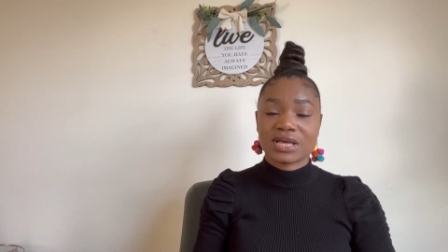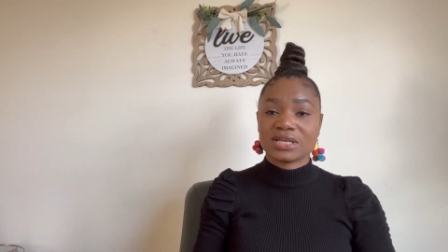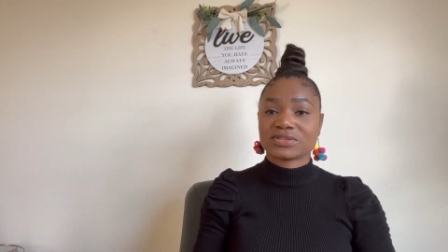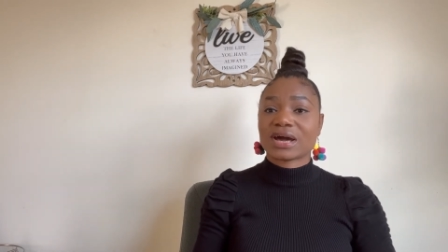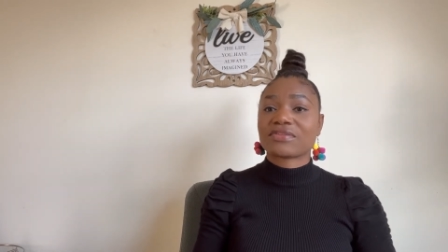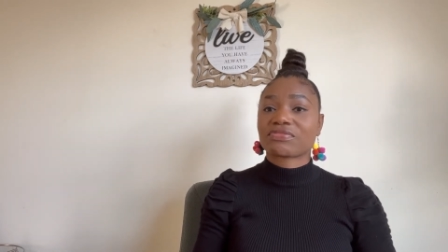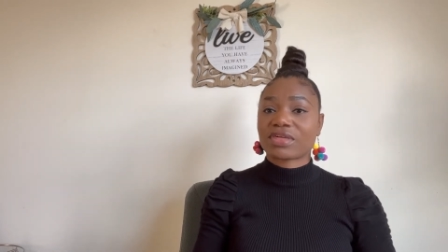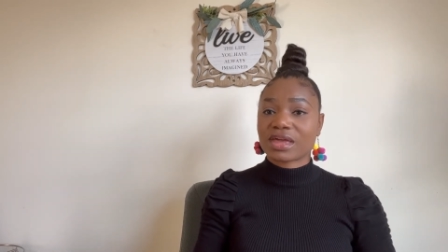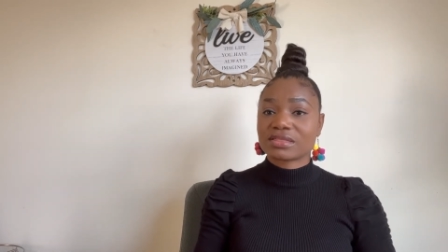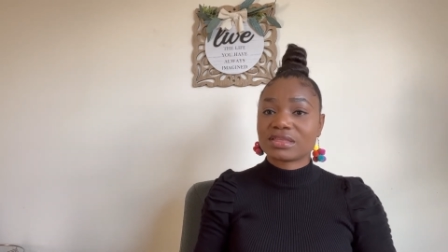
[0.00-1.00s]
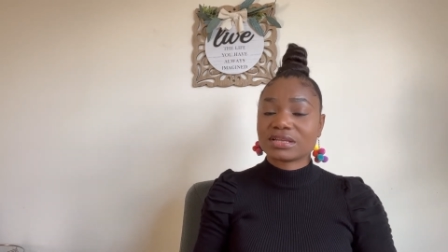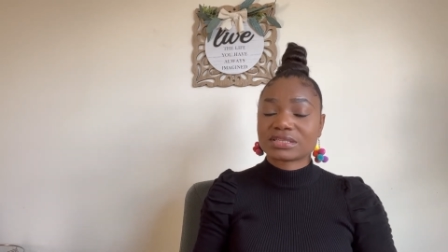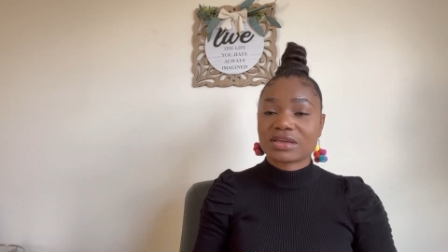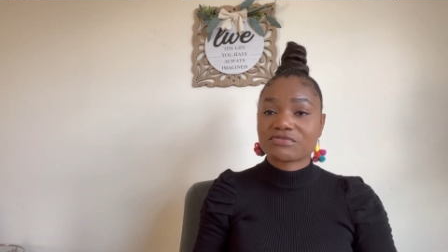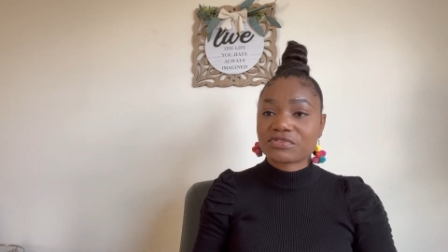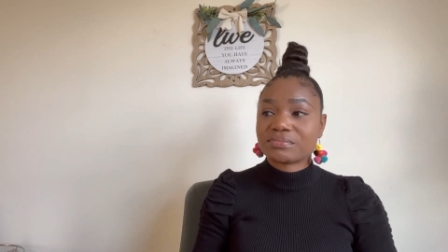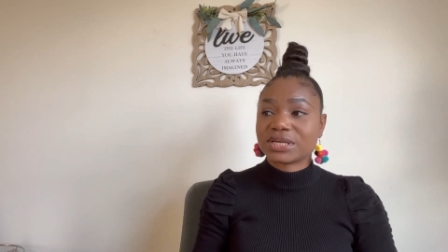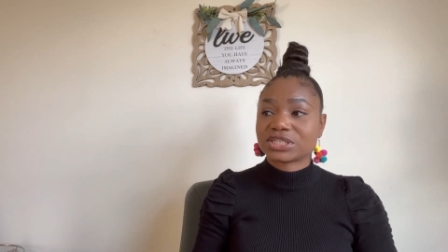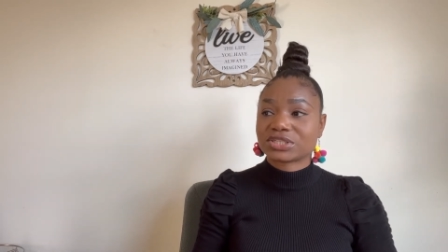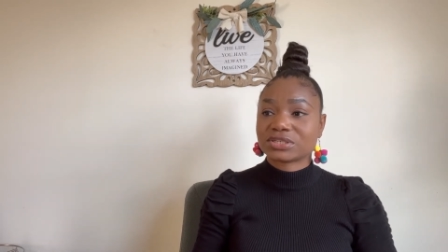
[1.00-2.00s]
So I think this
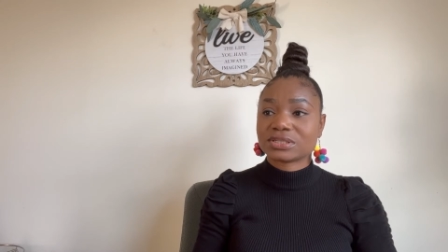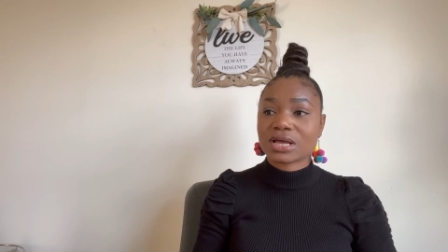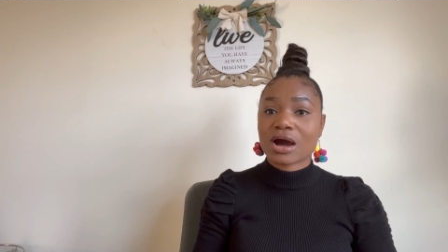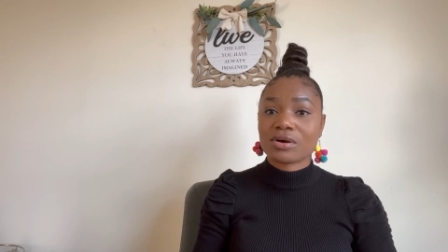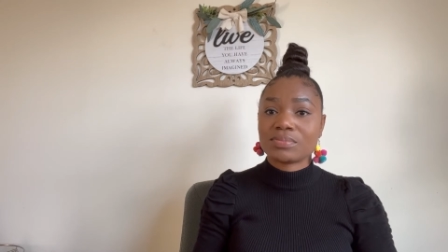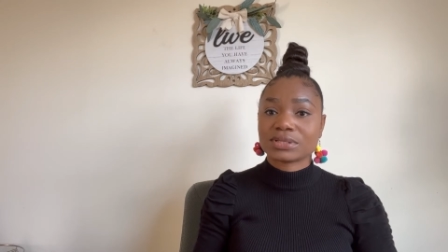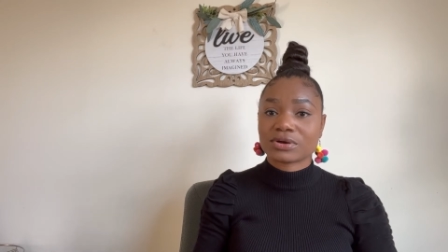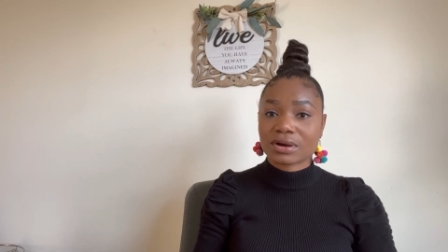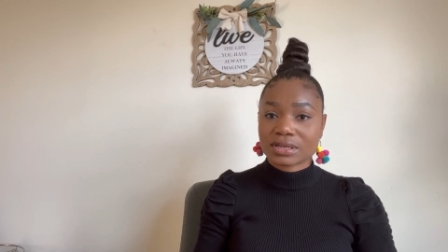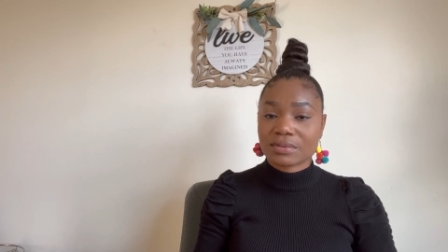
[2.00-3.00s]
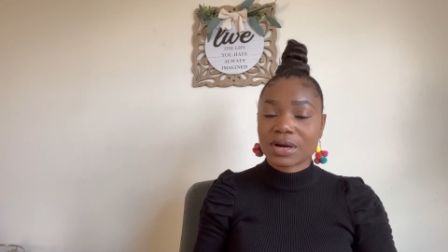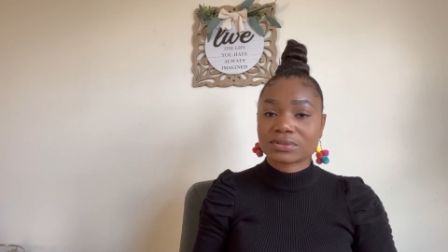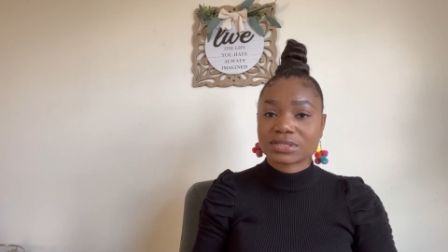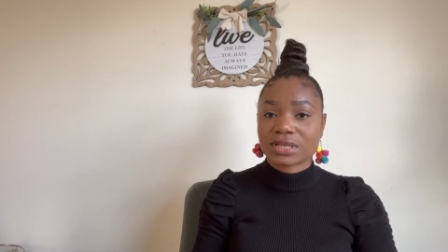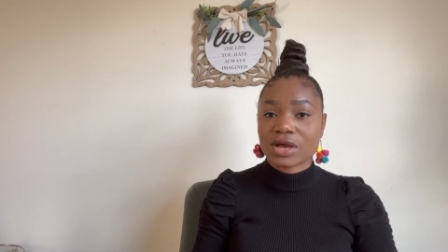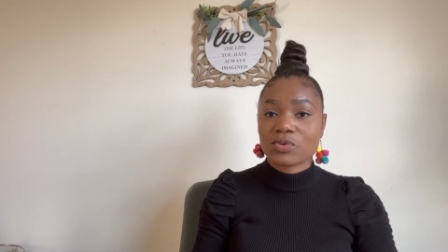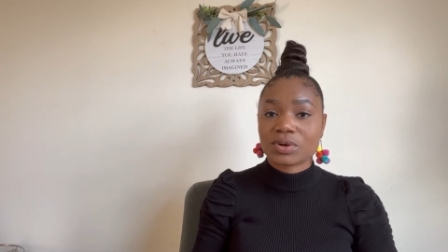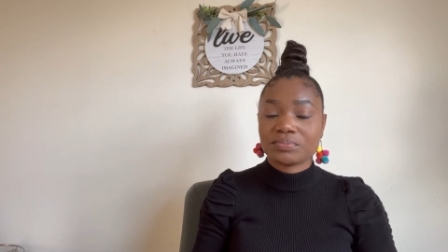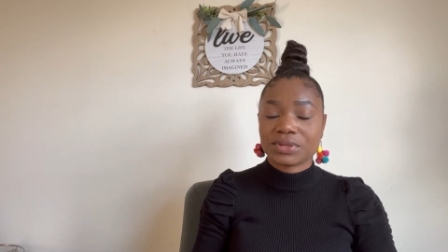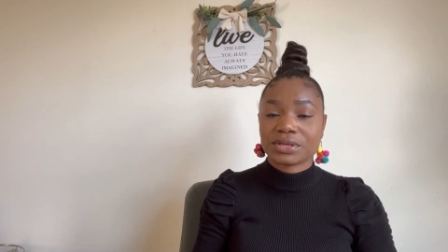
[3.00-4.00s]
information I'll be talking about today will
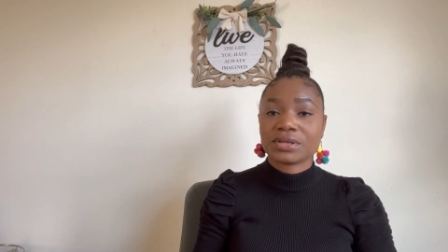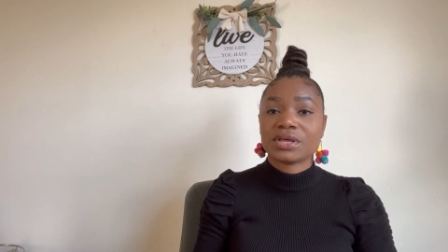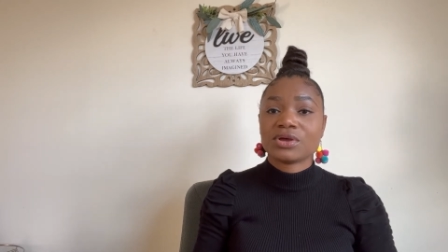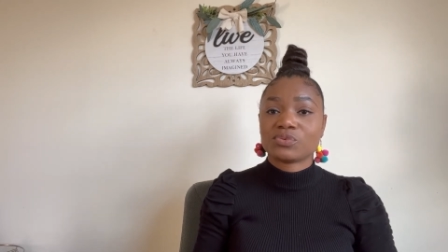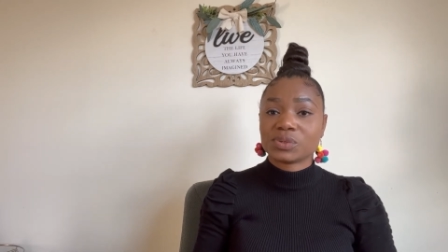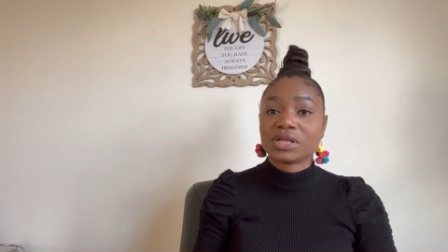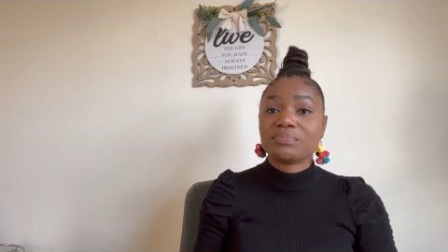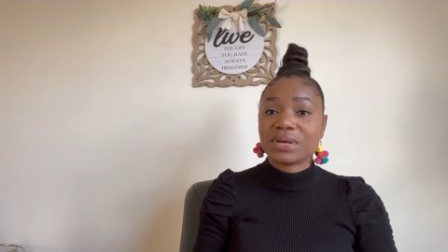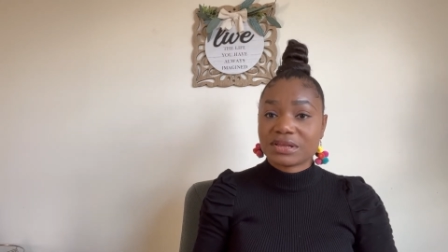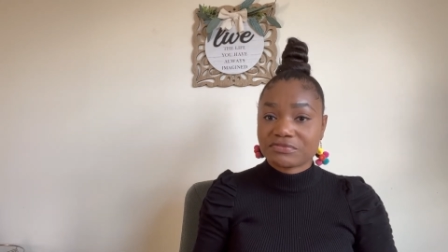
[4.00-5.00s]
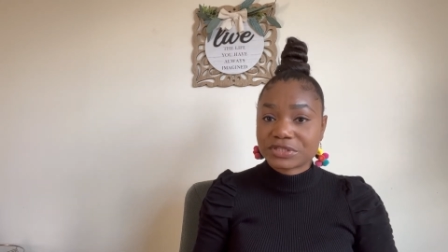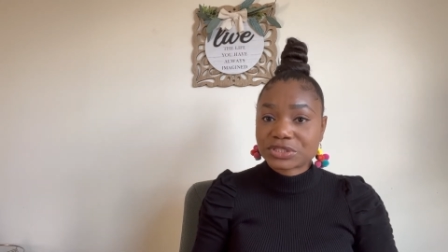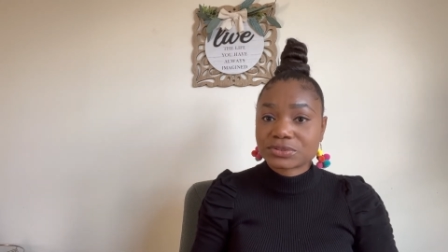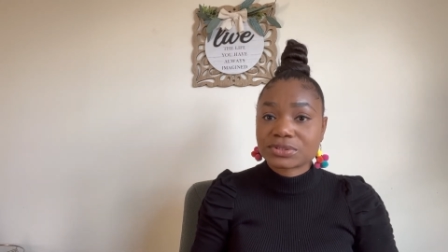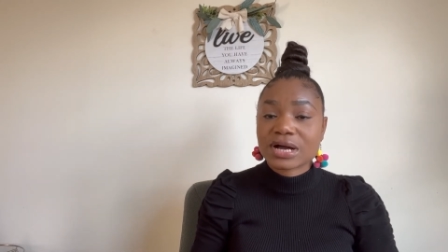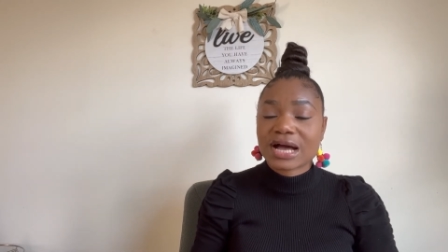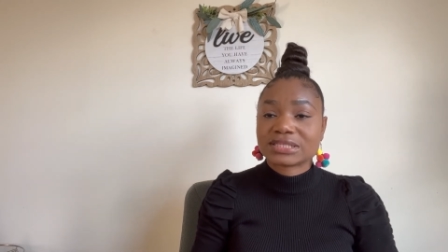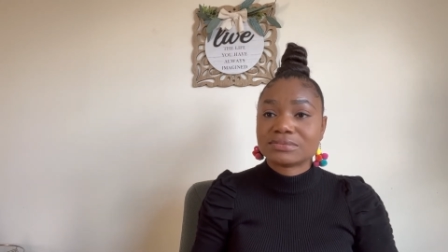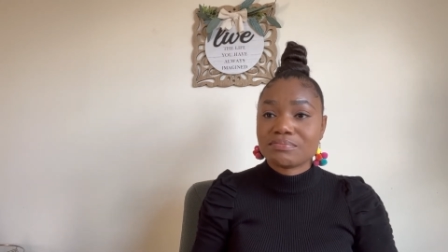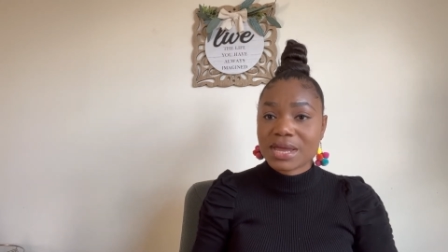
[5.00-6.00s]
be really beneficial
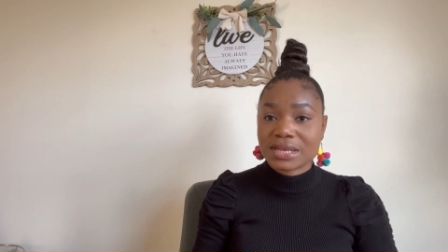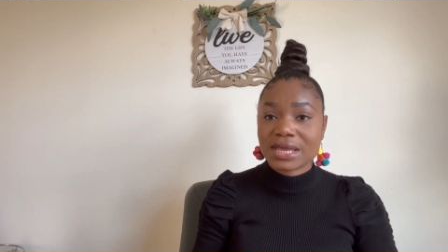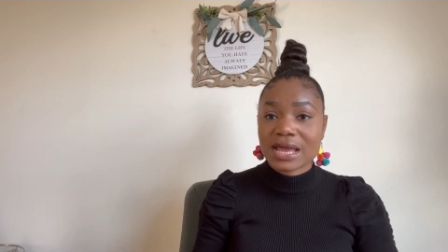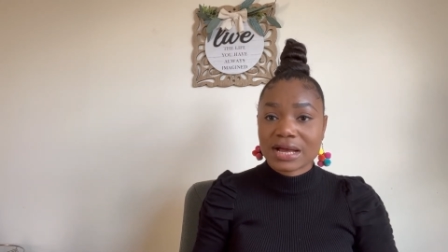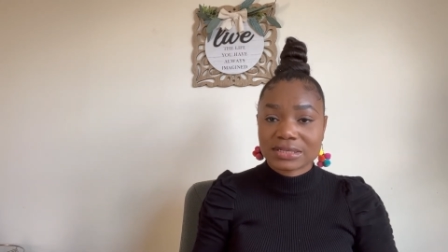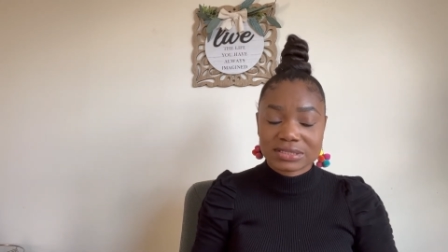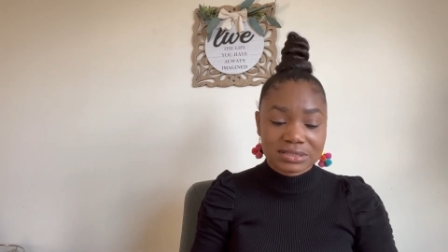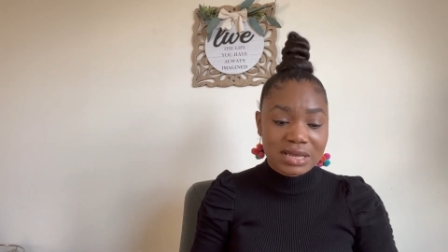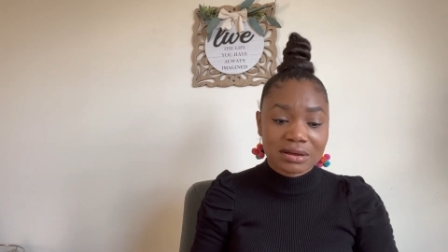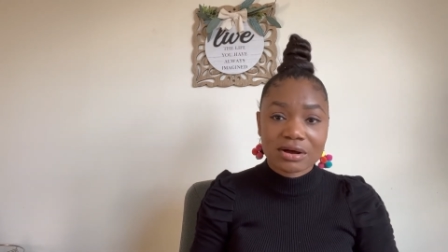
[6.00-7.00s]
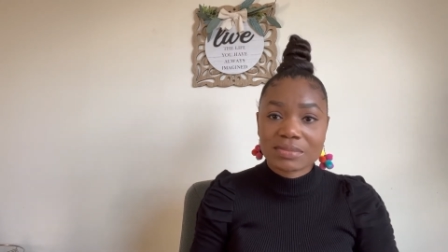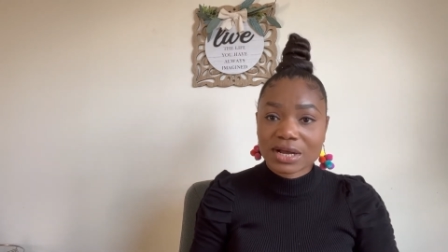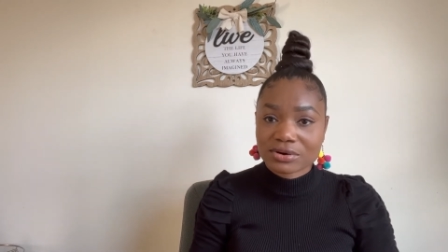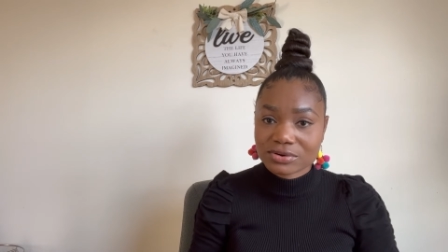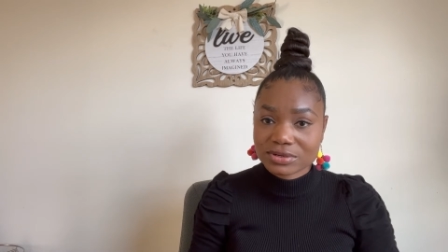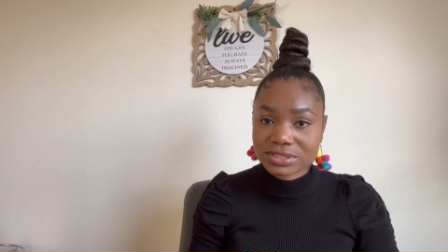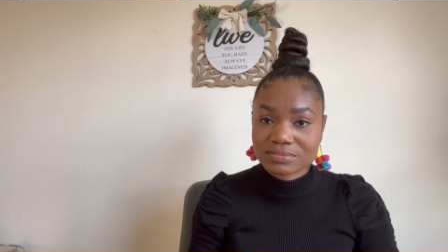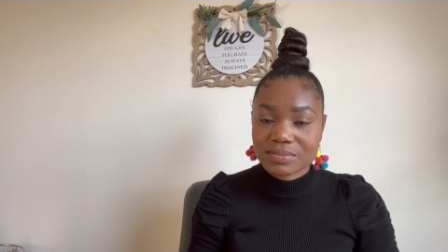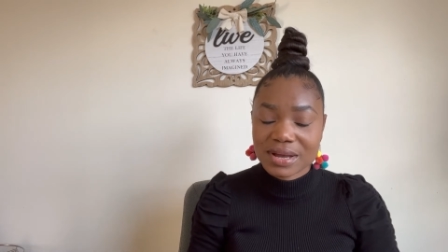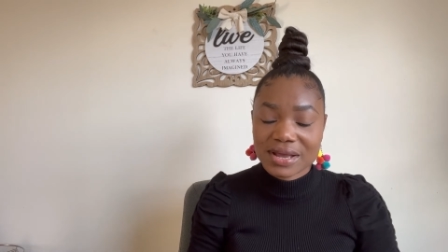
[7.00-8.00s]
as many as that come across
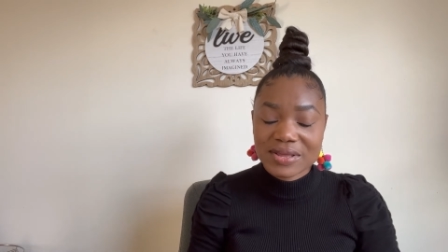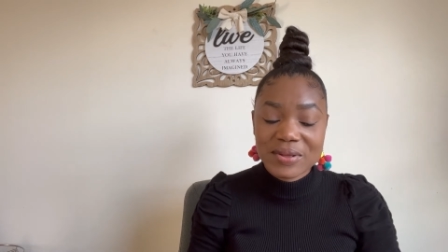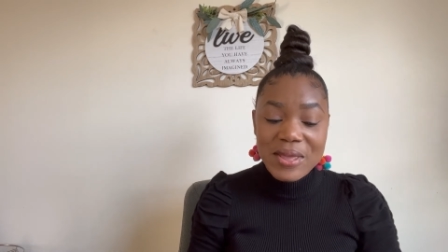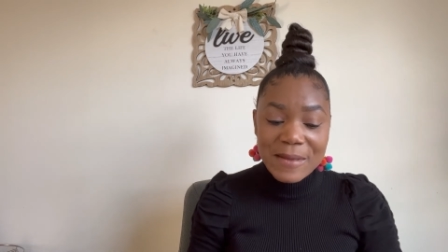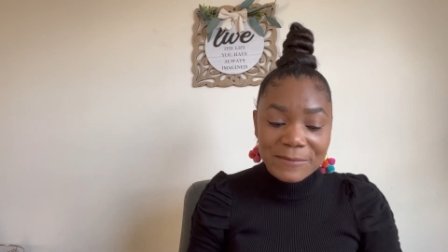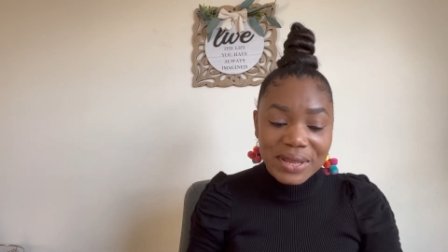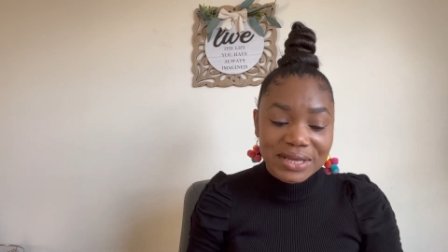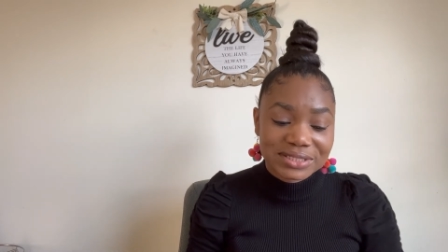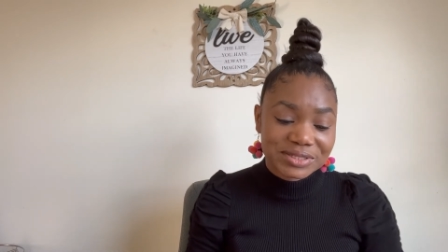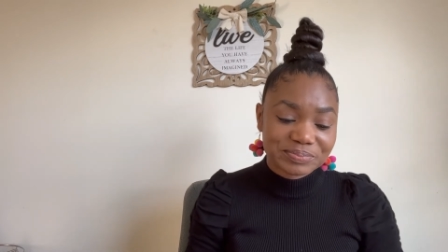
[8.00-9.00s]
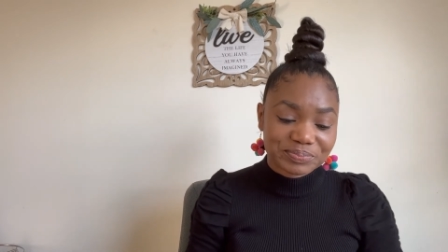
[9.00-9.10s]
my page.